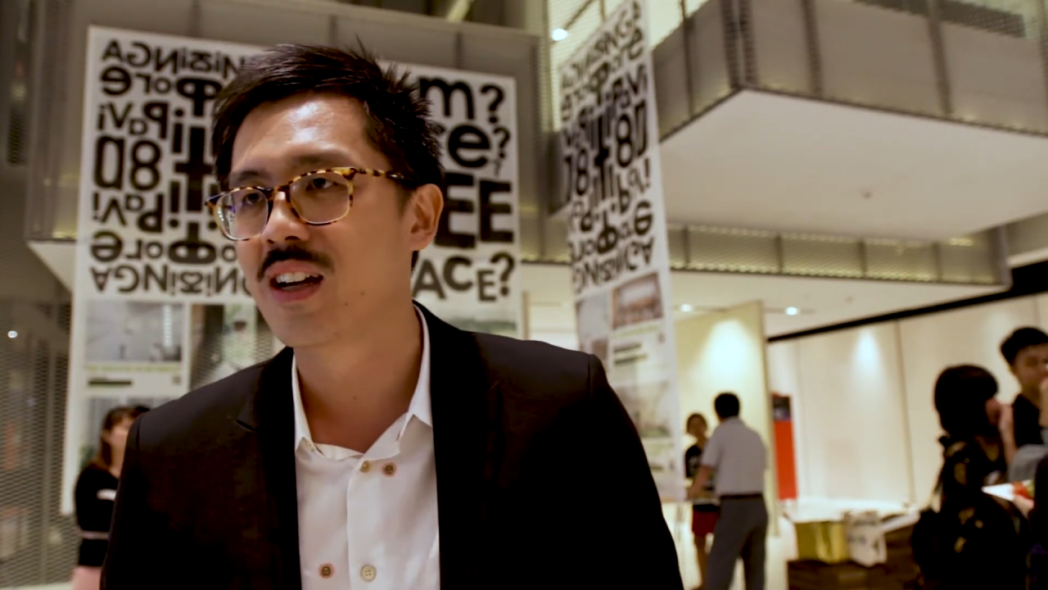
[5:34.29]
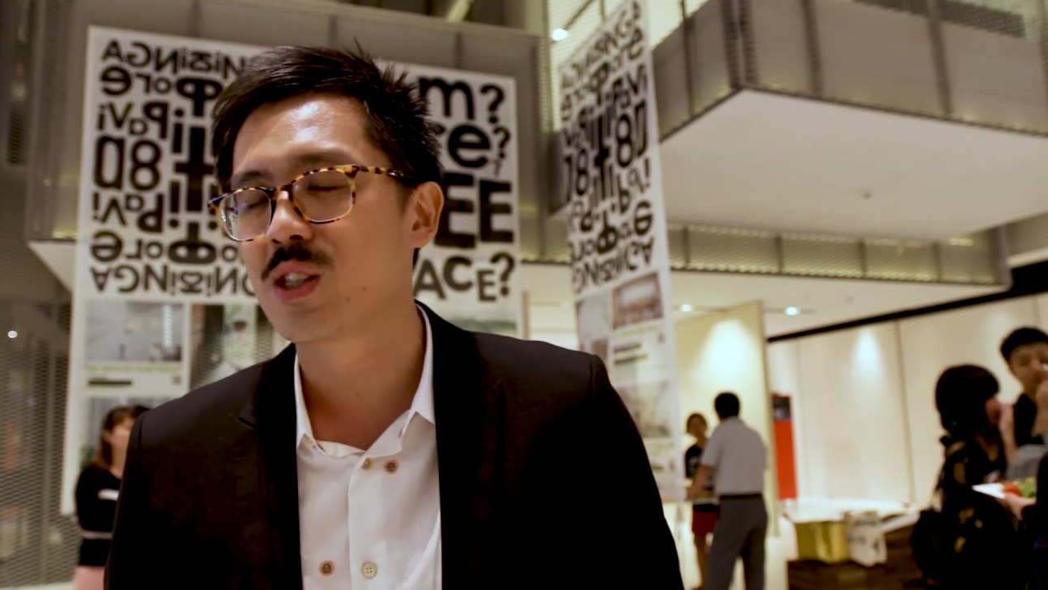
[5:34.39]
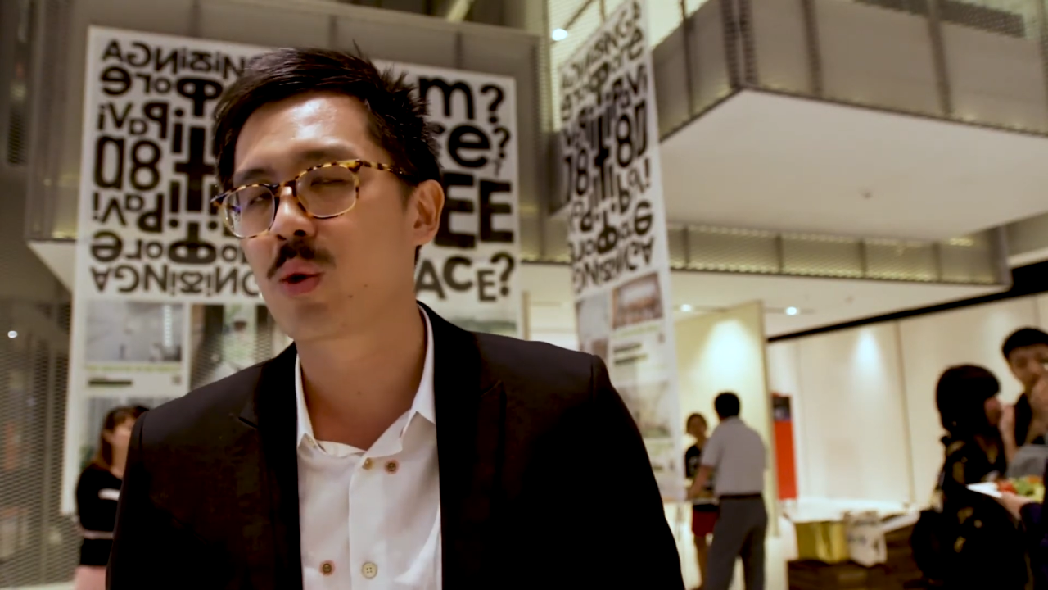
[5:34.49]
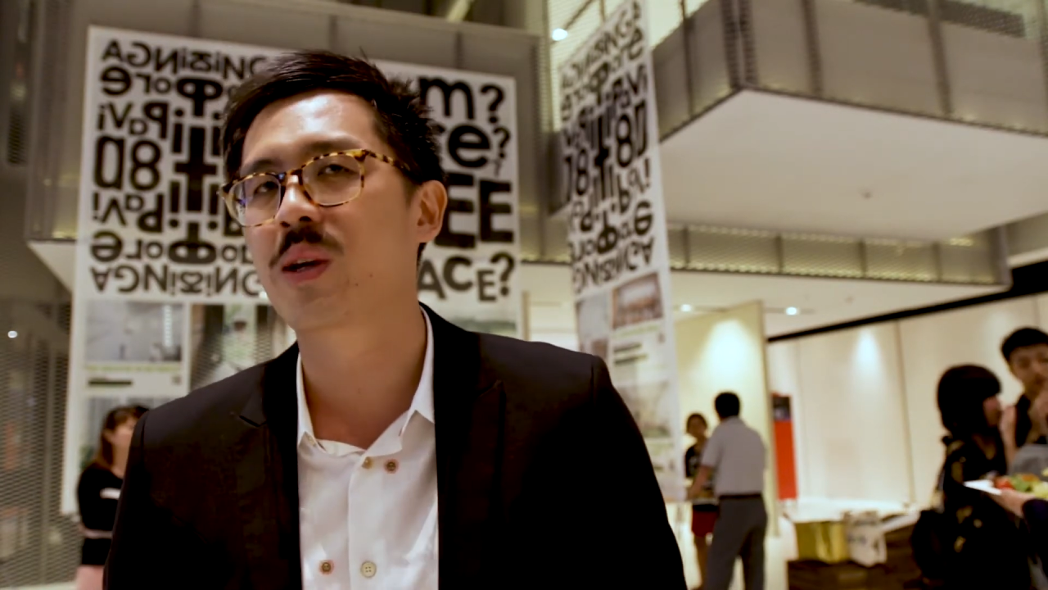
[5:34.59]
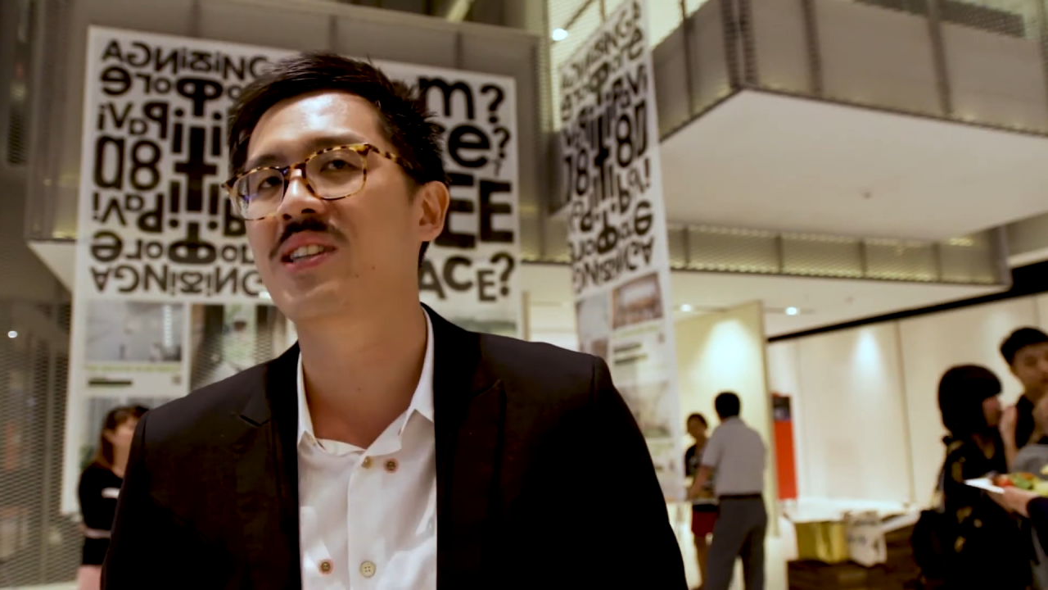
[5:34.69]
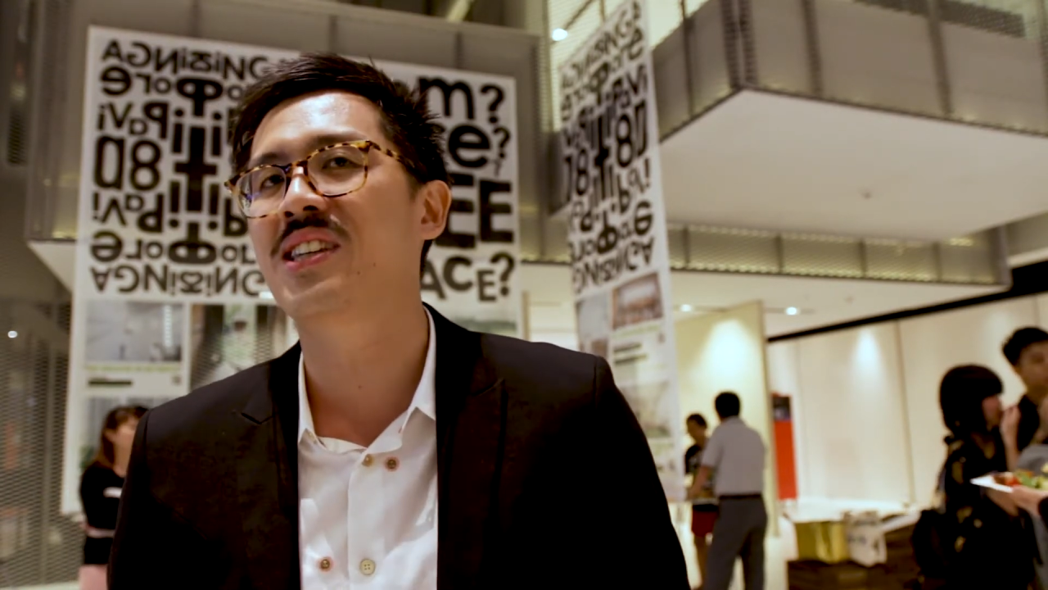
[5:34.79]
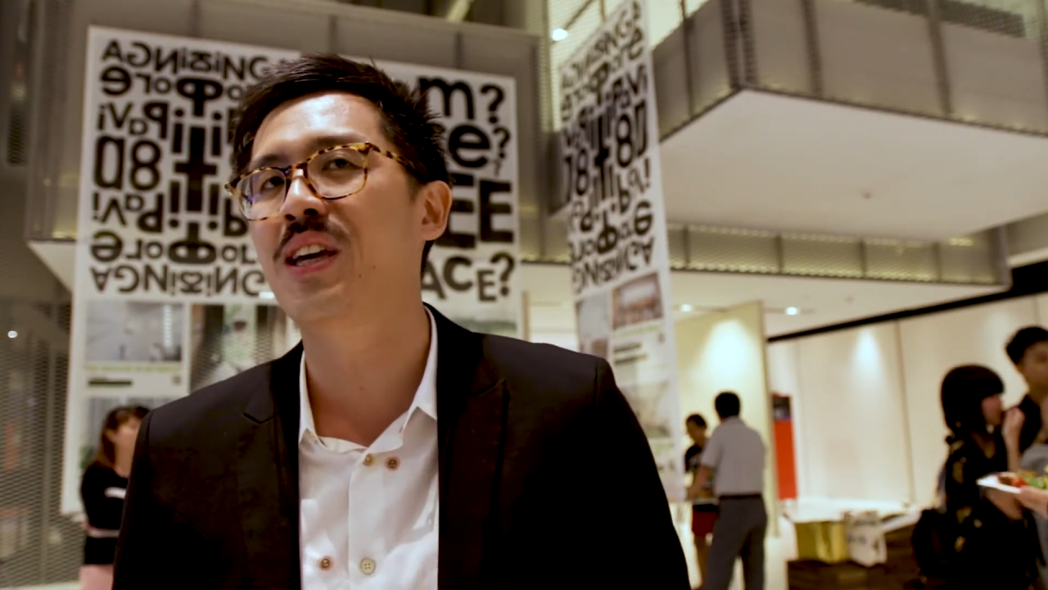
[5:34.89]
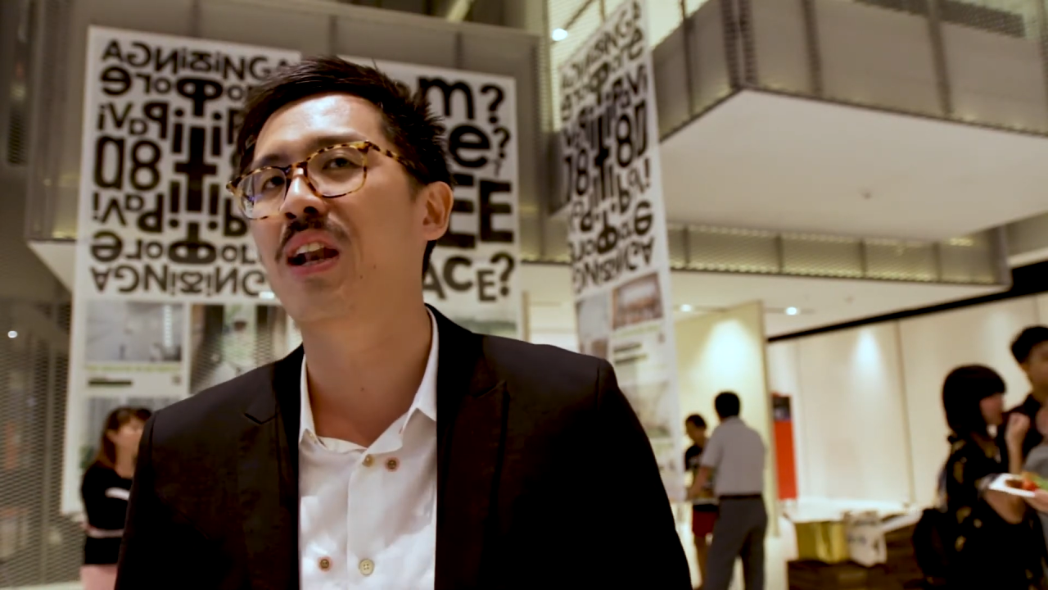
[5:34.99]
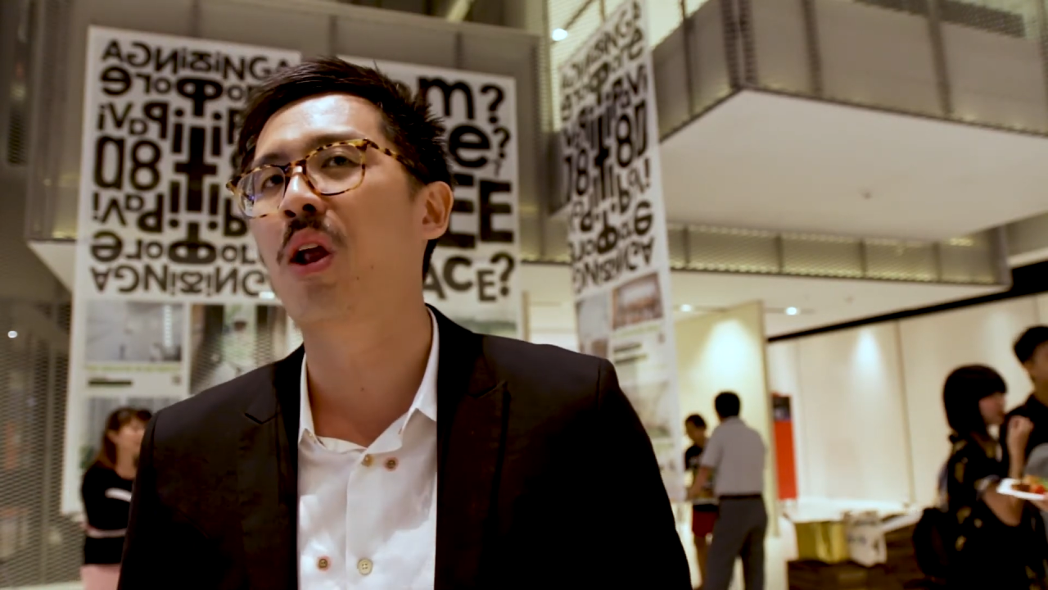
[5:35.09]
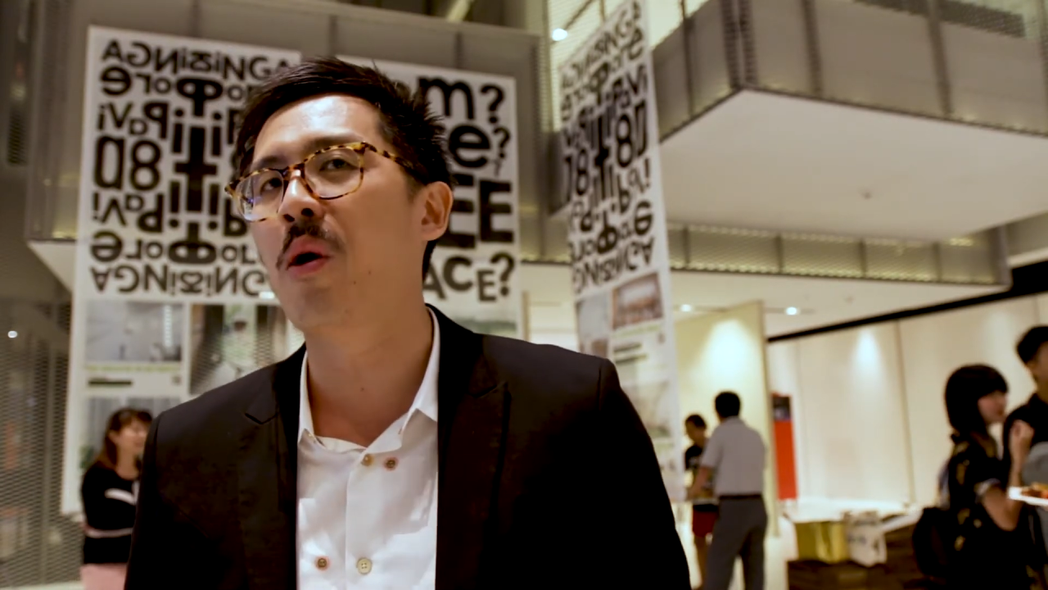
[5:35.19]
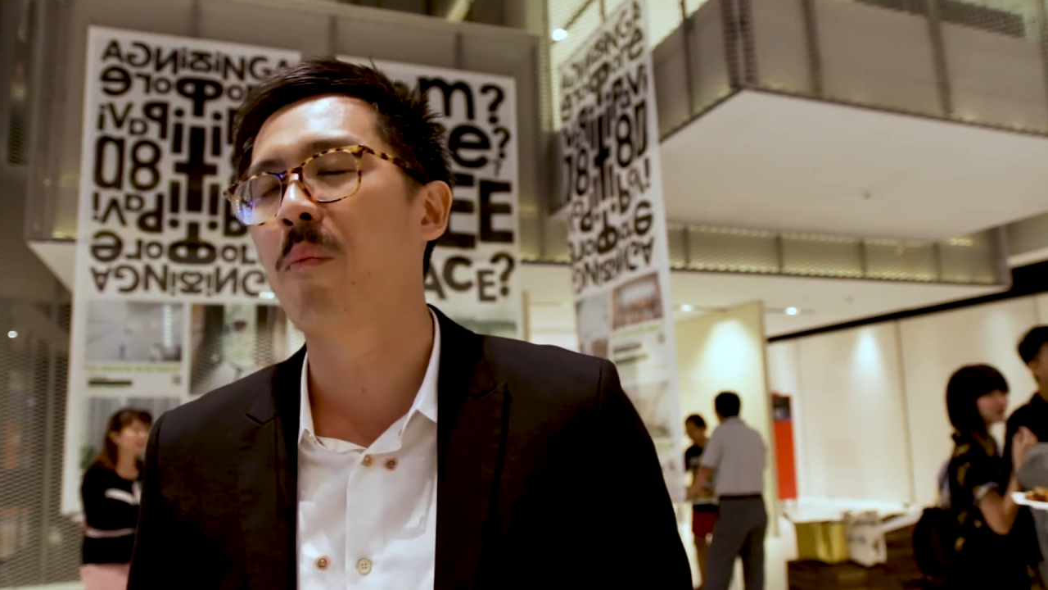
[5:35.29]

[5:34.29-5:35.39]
So we see a lot